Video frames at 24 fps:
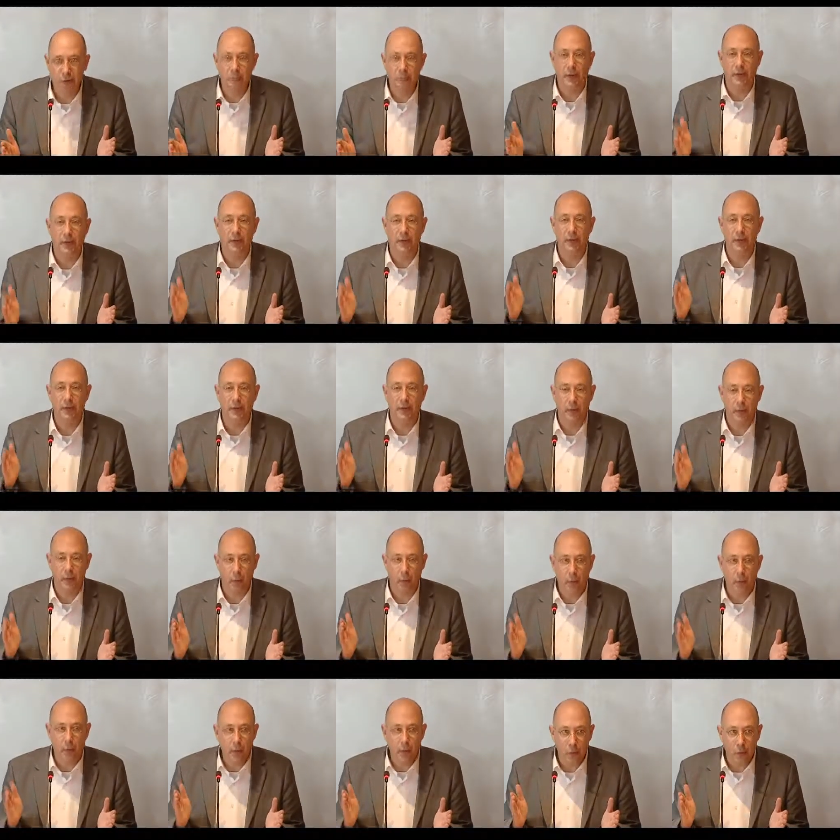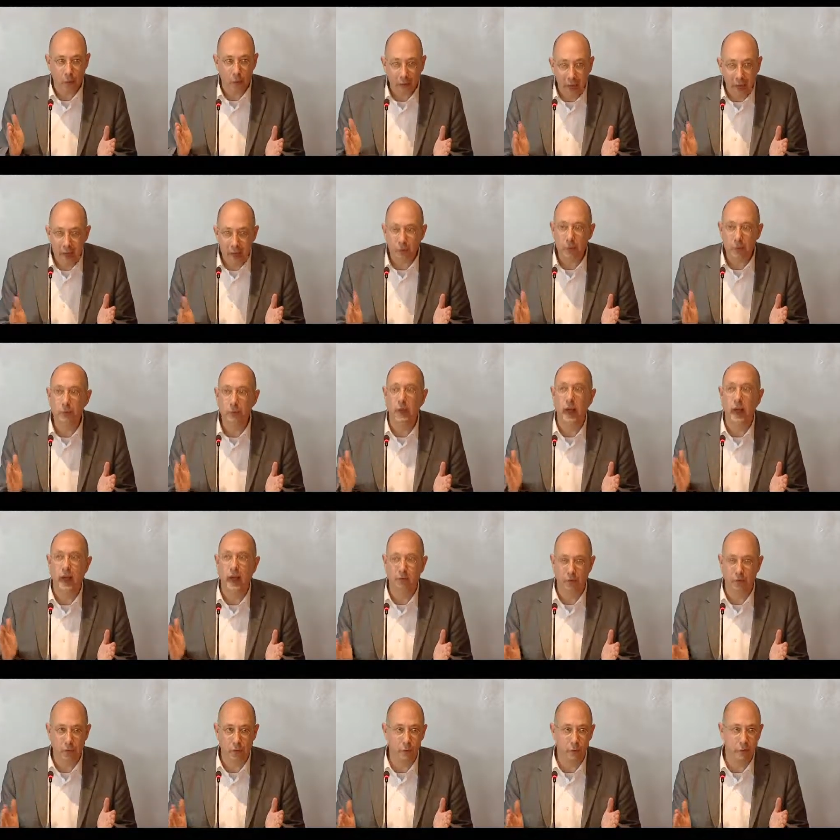but when you are able to
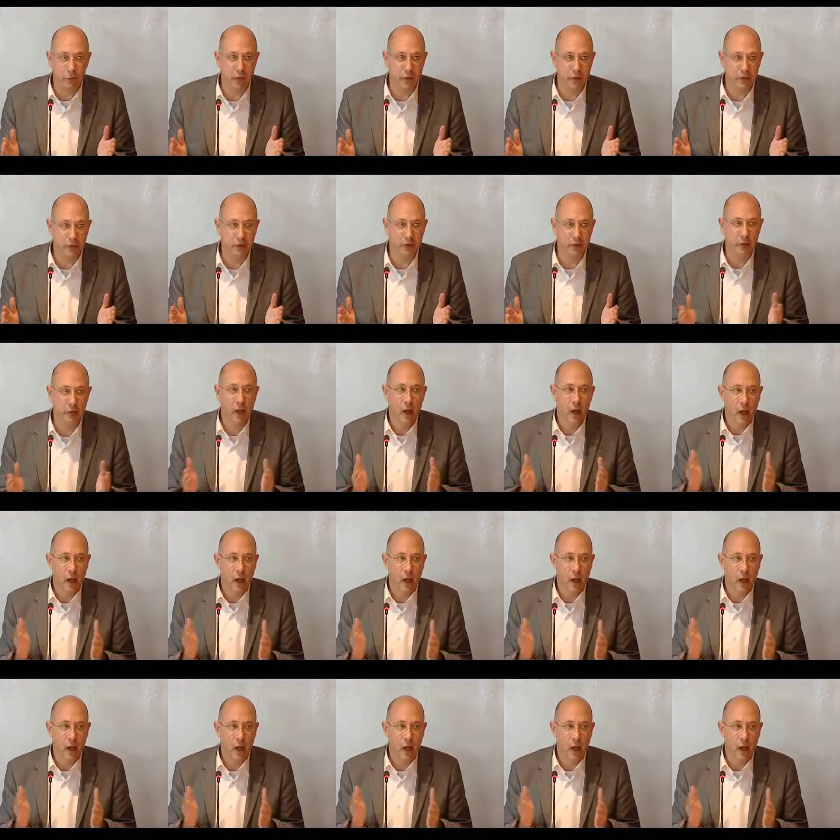have compassion,